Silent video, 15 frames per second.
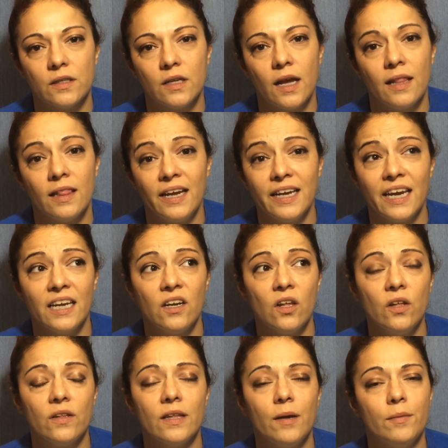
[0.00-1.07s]
I like it. And not
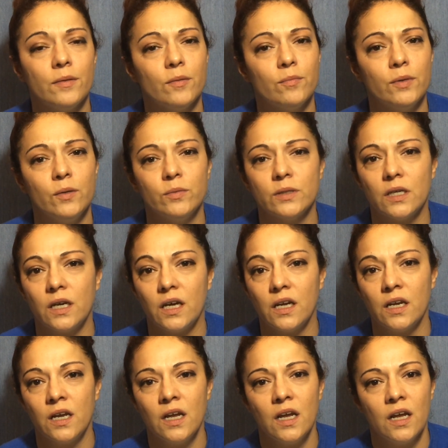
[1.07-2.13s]
only that, but the beat was
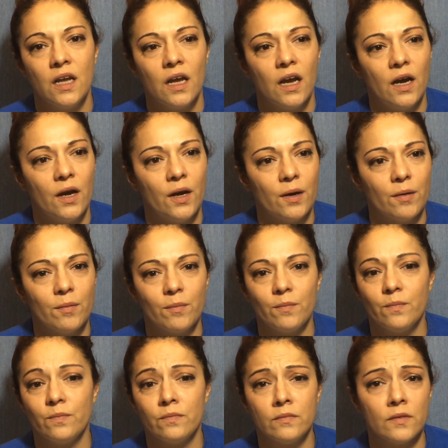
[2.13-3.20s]
hot.
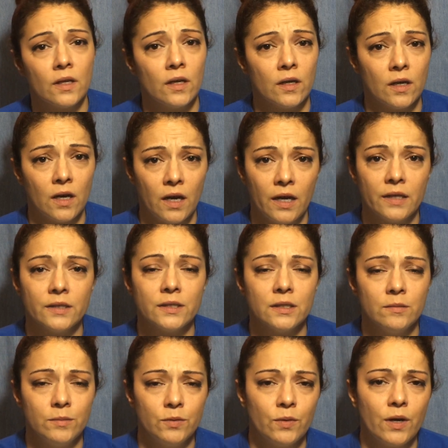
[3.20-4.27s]
I could
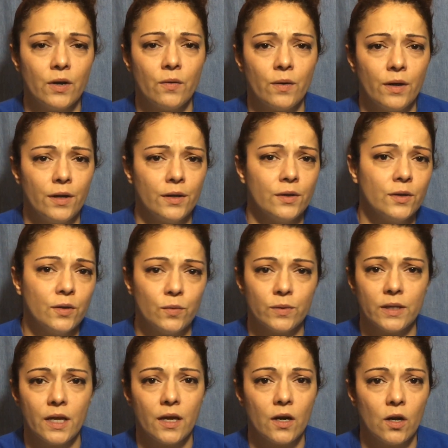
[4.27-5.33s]
see me riding around the hood
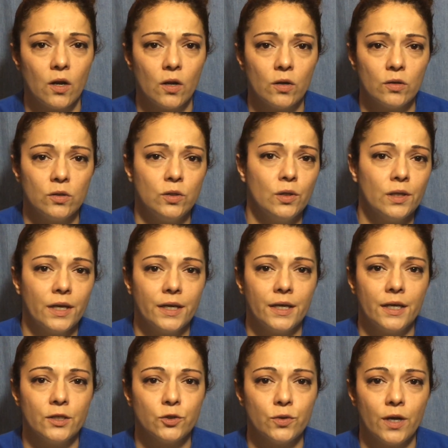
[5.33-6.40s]
with that on, you know, like
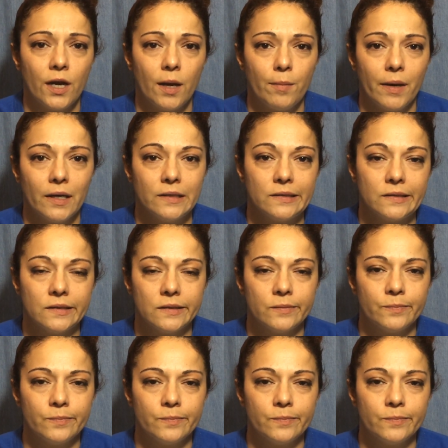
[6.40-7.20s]
extra high bass.